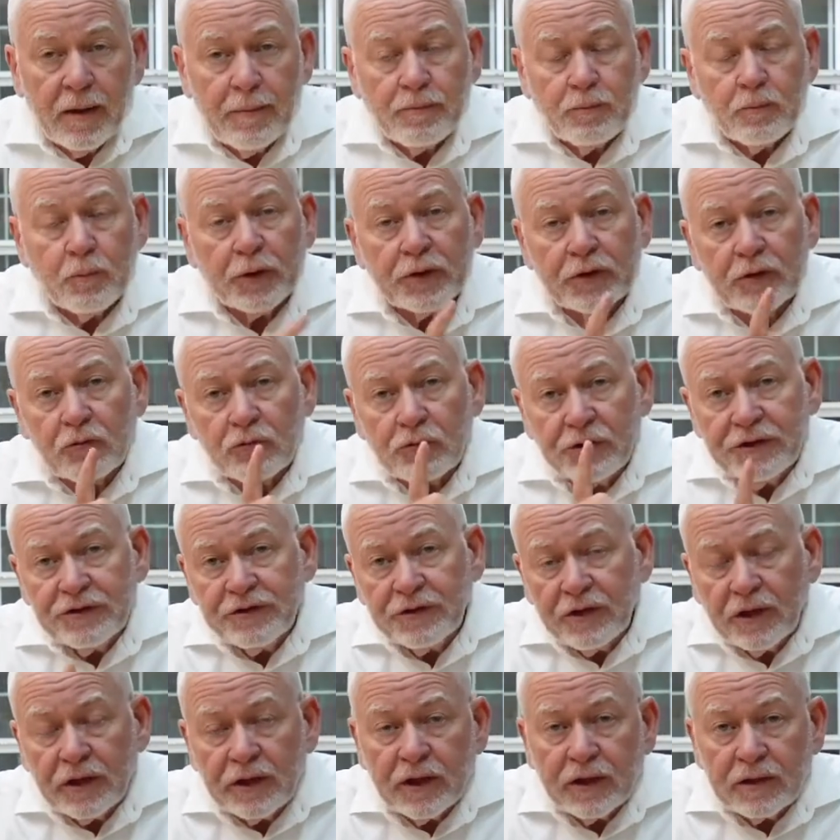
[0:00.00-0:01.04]
But the
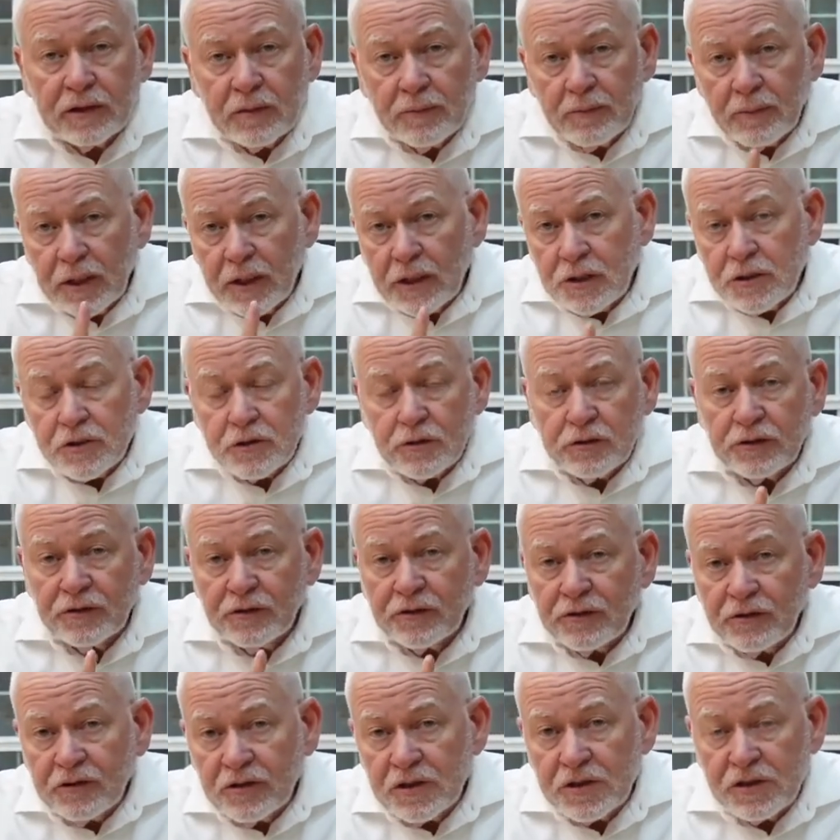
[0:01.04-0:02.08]
reason I got the major
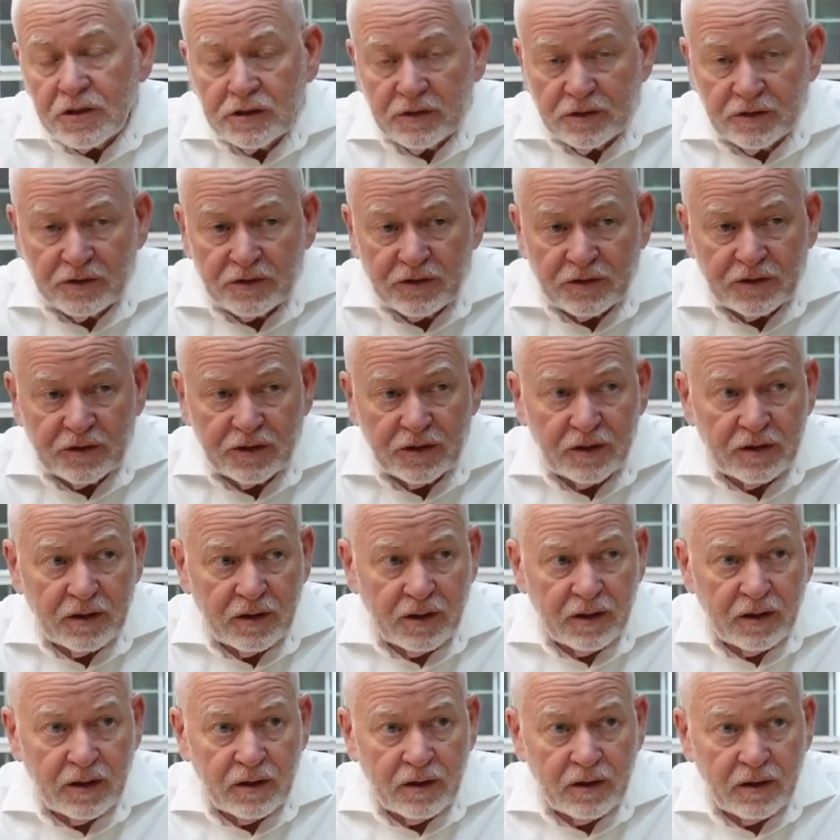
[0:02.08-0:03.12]
decisions
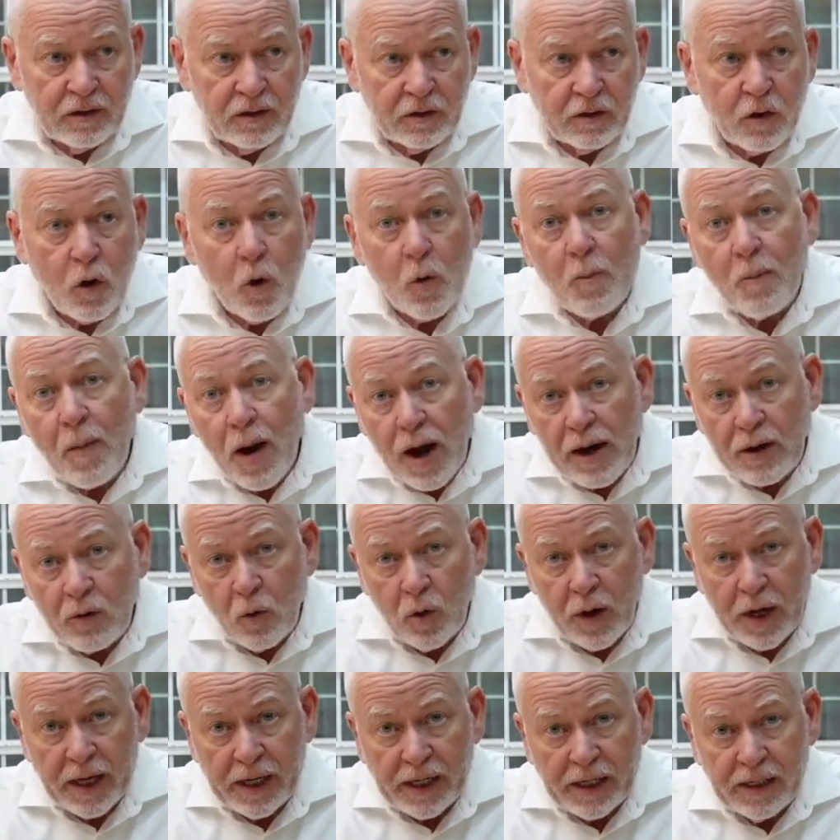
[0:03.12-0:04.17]
to go my
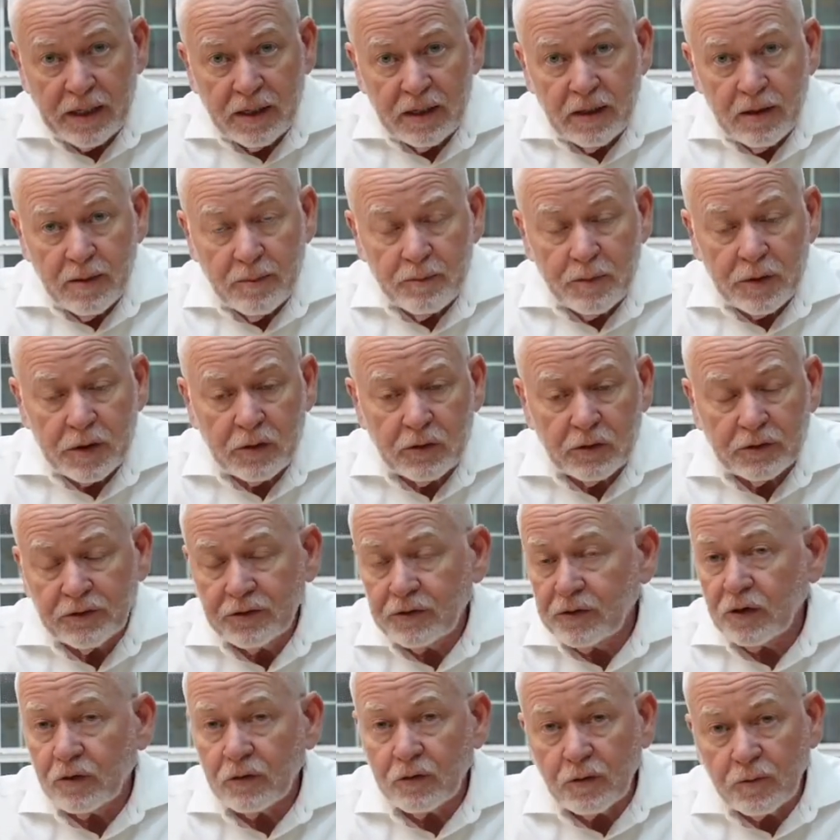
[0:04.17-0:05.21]
way, because
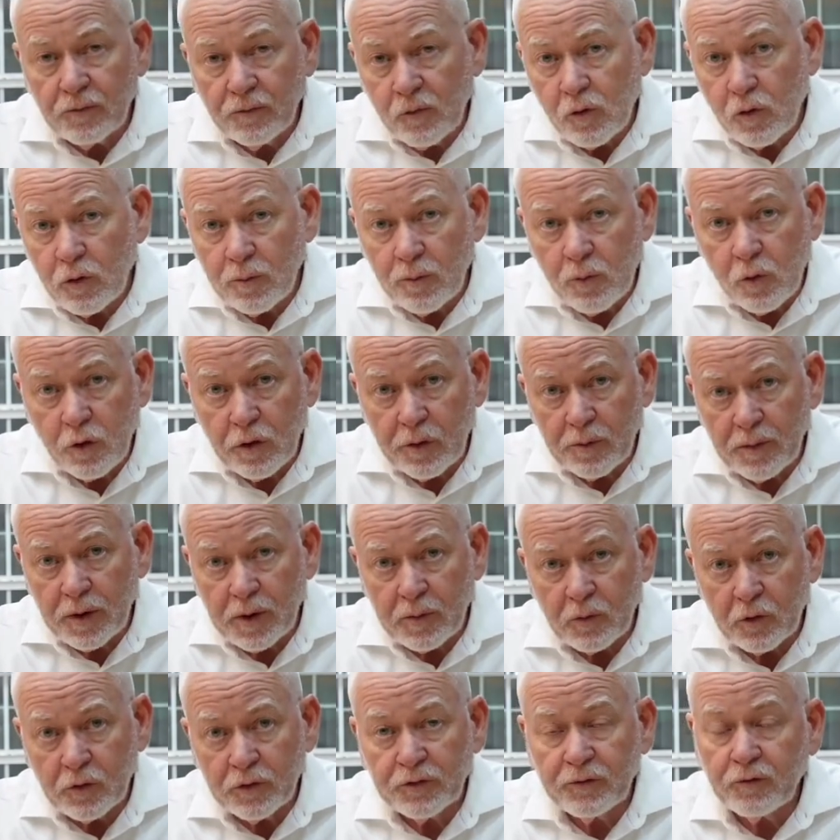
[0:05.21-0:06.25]
the other 4 board
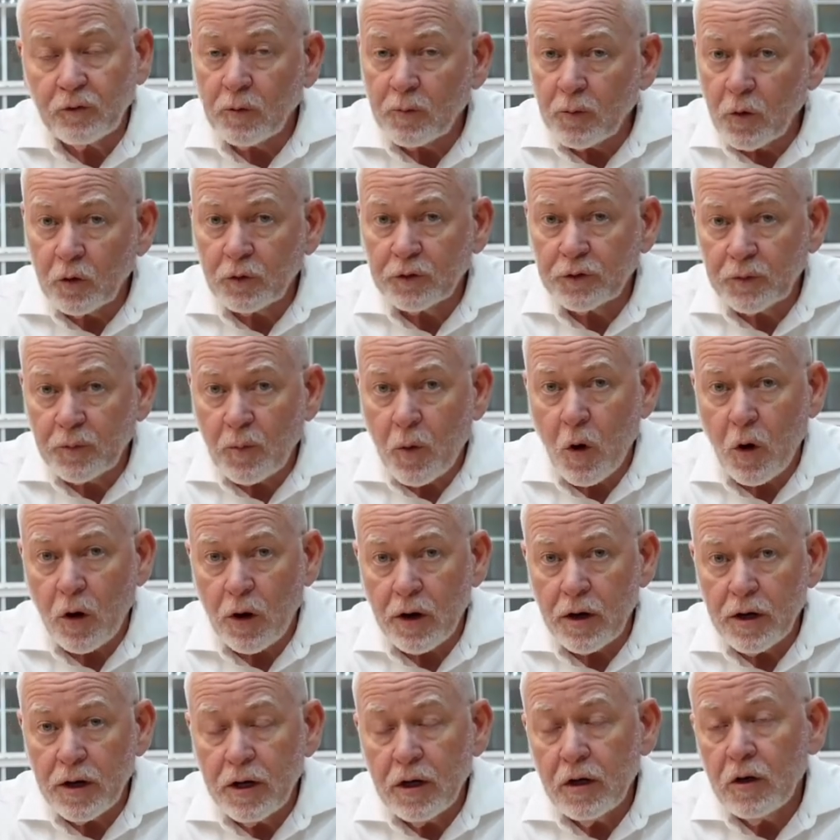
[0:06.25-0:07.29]
members, for most
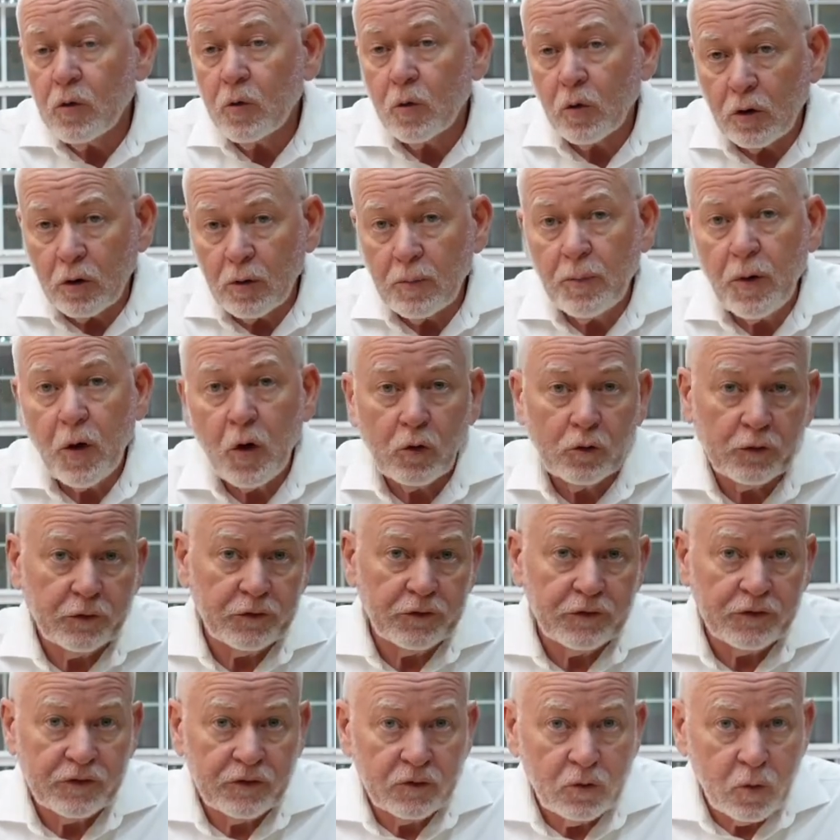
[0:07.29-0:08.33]
part, were
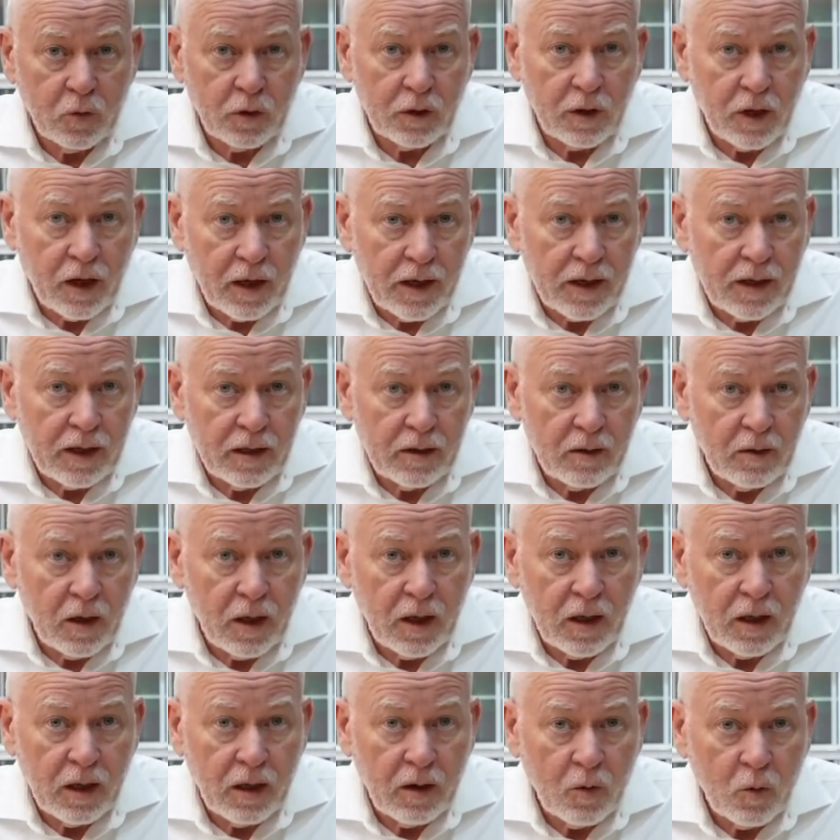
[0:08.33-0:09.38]
opposed to what I
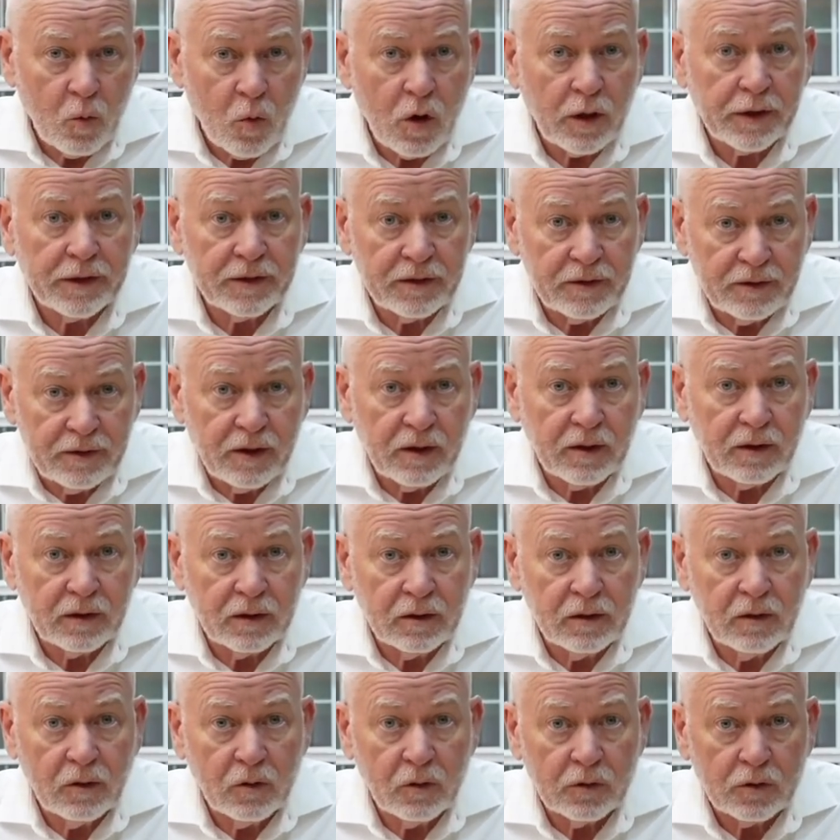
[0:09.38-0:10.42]
wanted
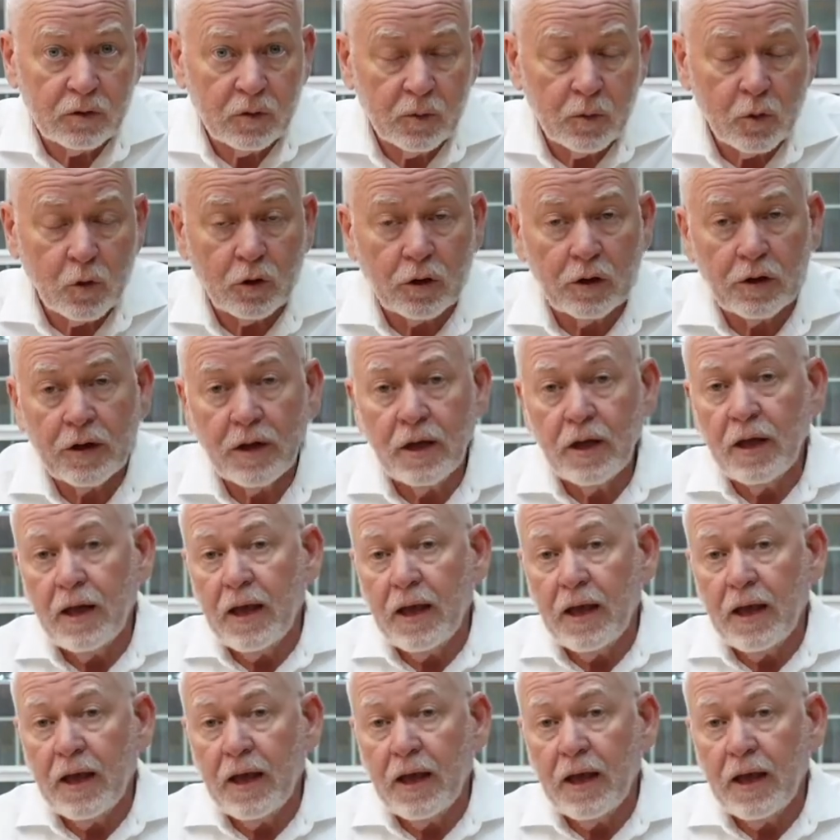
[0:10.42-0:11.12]
done on the board.